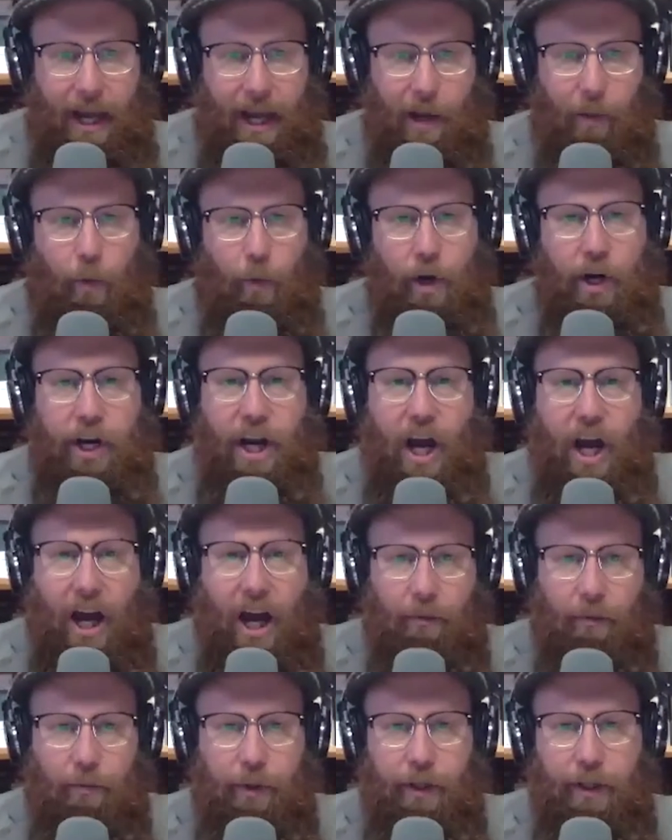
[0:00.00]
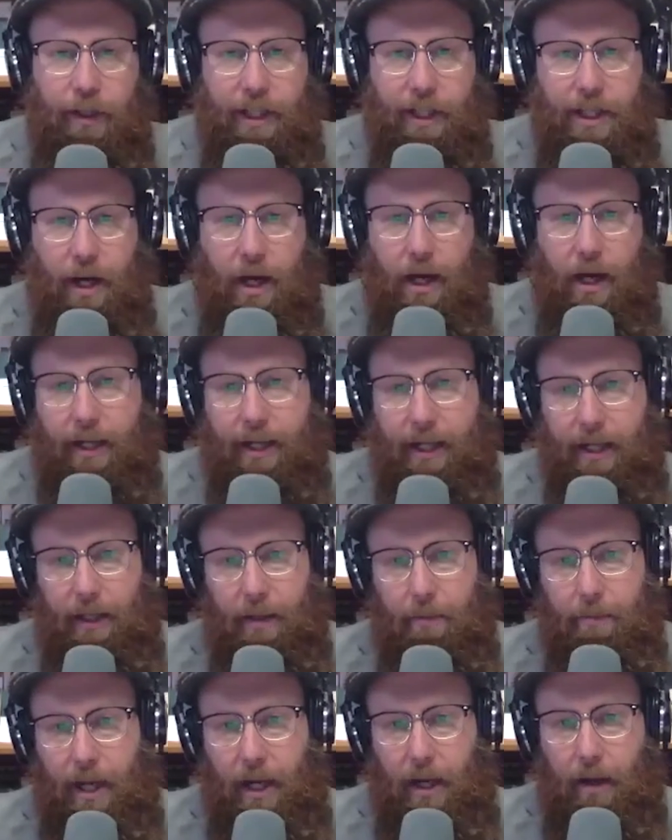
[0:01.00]
and we're not really talking
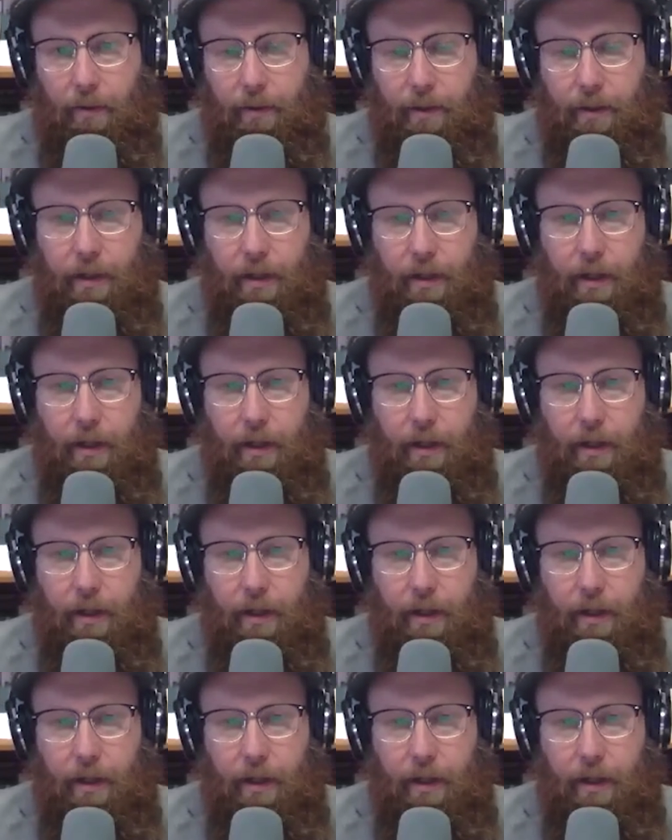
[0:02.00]
about